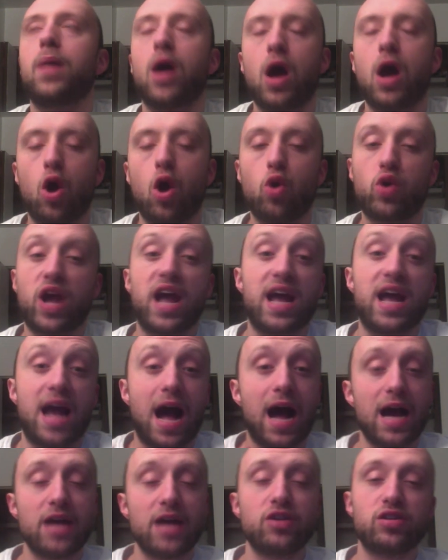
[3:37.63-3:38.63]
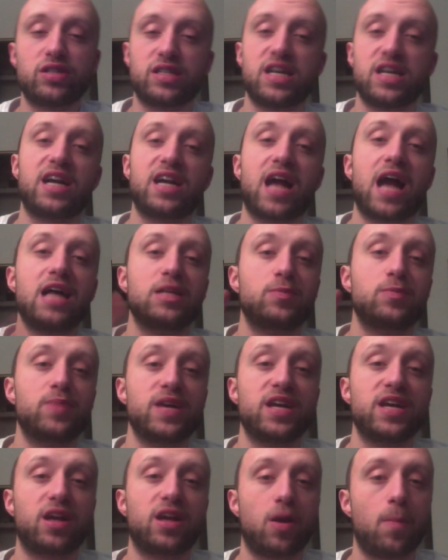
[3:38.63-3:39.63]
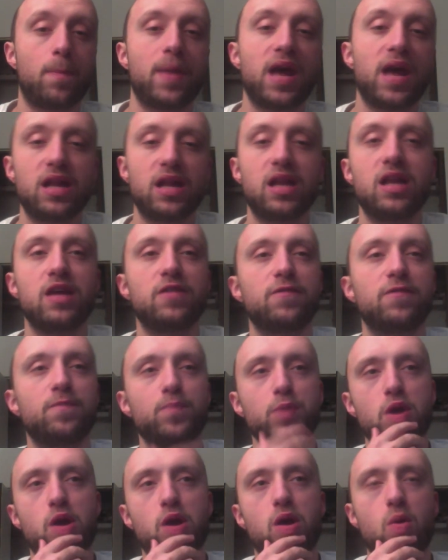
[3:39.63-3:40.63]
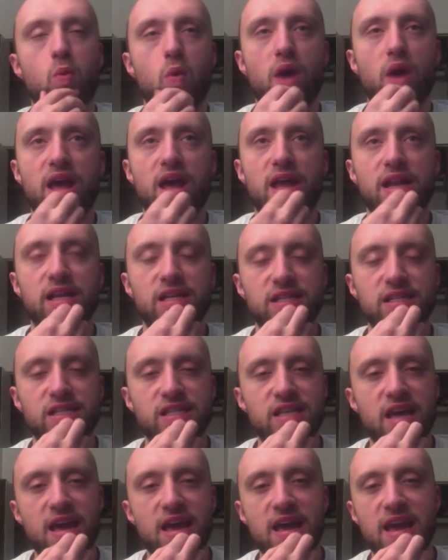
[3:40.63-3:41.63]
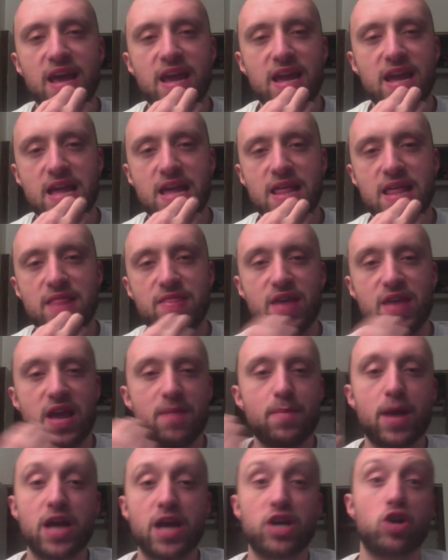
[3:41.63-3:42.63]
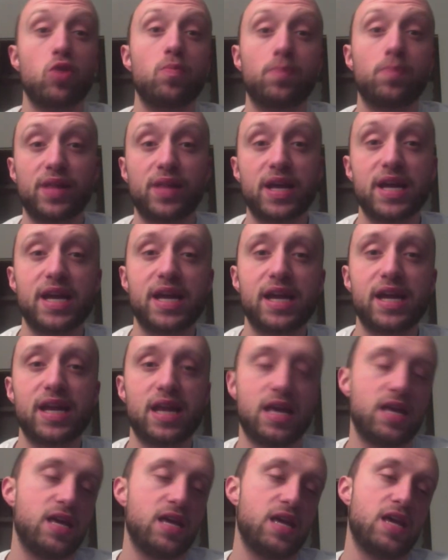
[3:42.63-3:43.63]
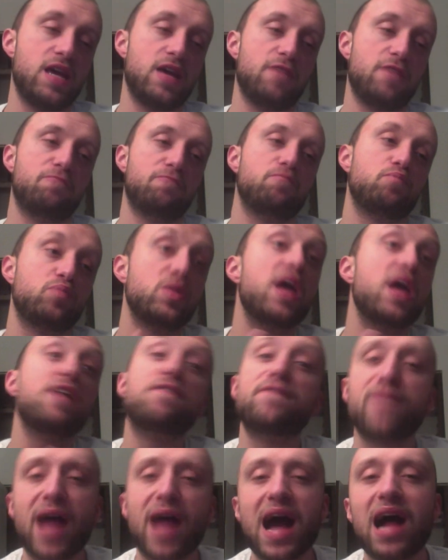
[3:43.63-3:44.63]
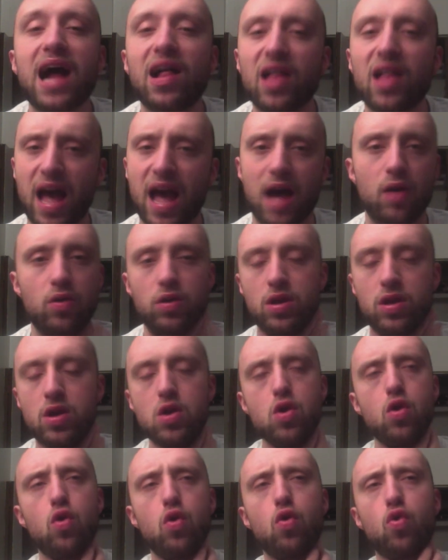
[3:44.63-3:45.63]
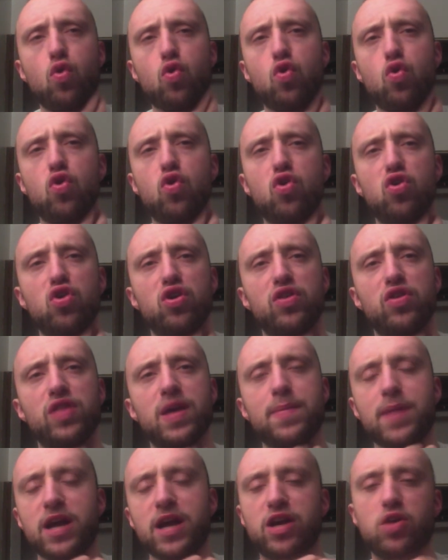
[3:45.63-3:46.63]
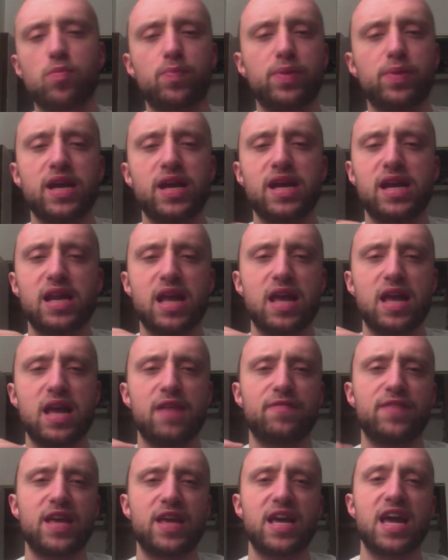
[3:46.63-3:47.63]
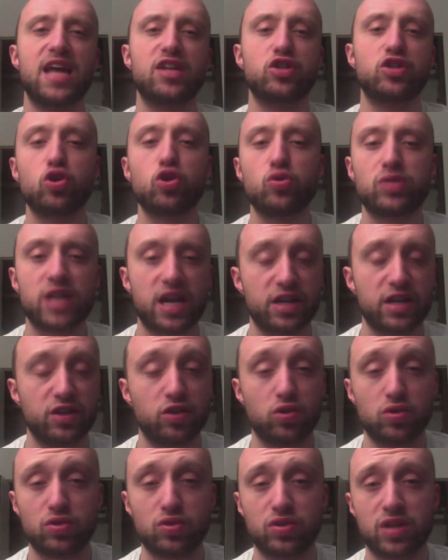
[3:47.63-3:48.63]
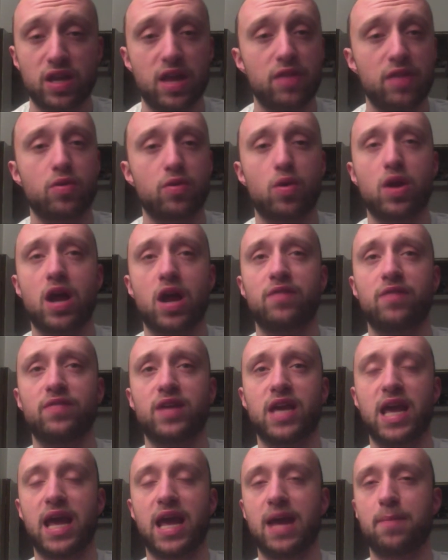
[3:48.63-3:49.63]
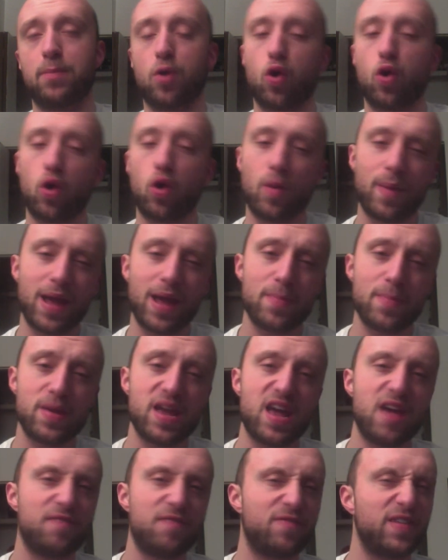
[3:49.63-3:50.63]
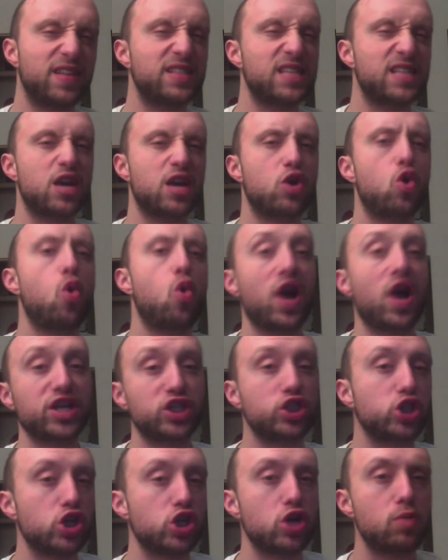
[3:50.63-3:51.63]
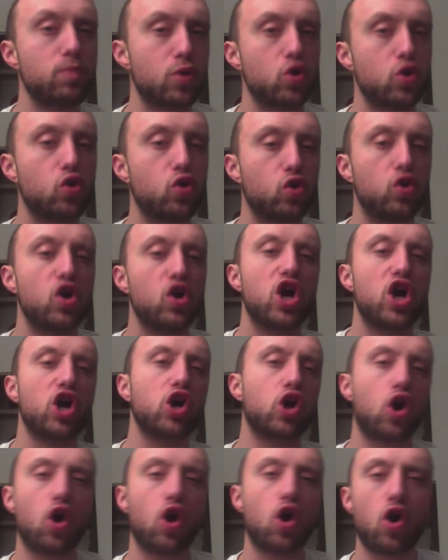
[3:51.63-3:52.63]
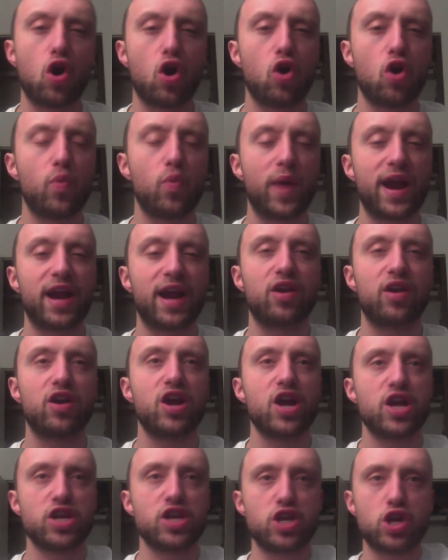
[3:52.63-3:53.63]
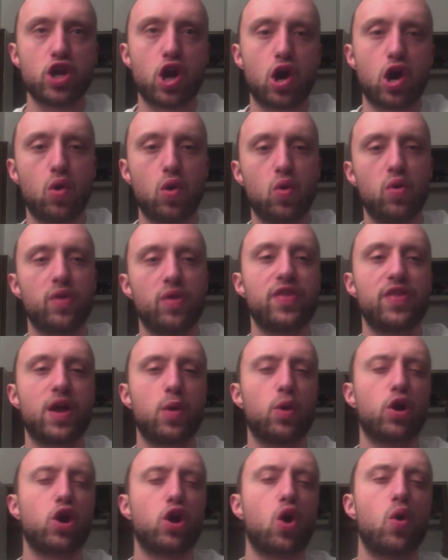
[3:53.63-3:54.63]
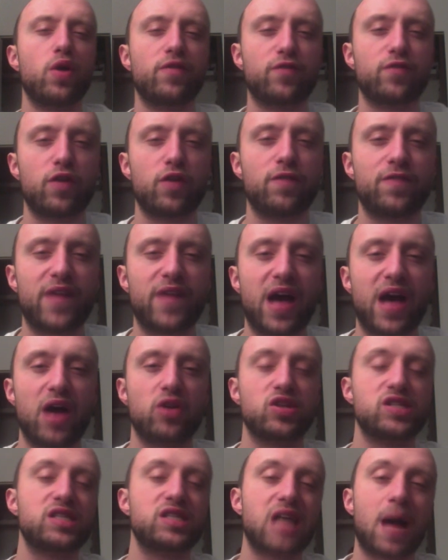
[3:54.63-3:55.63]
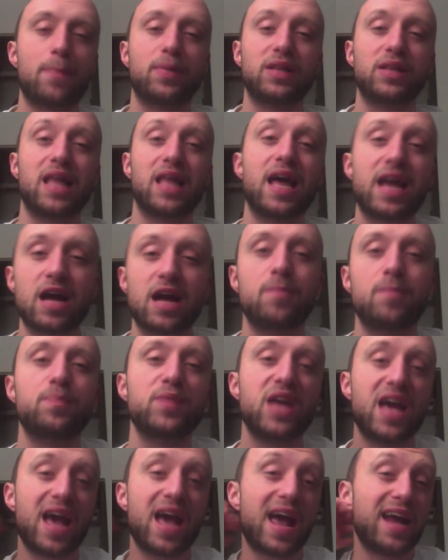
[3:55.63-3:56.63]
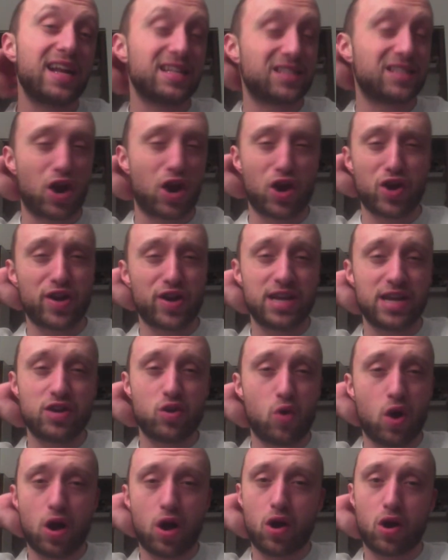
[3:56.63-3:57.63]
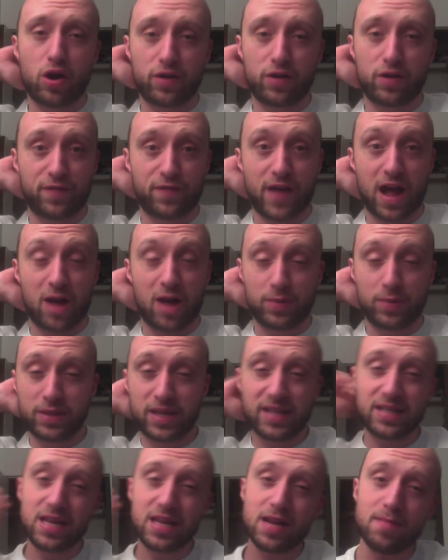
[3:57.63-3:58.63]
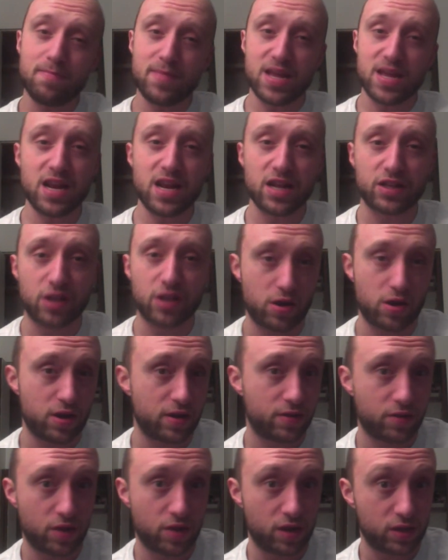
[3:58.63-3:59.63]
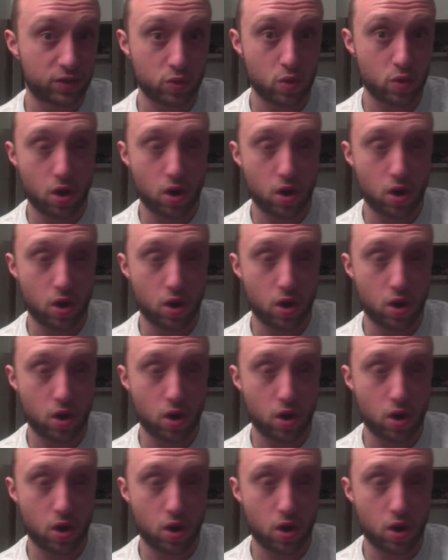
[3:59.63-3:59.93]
I understand guys being competitive when, say, they might complain if they foul out. Or they might complain if they get two technicals and get thrown out of a game. Or maybe if it's a questionable call where, you know, they were going for a foul to stop a layup and it turned into a hard foul, but they didn't mean to turn it into a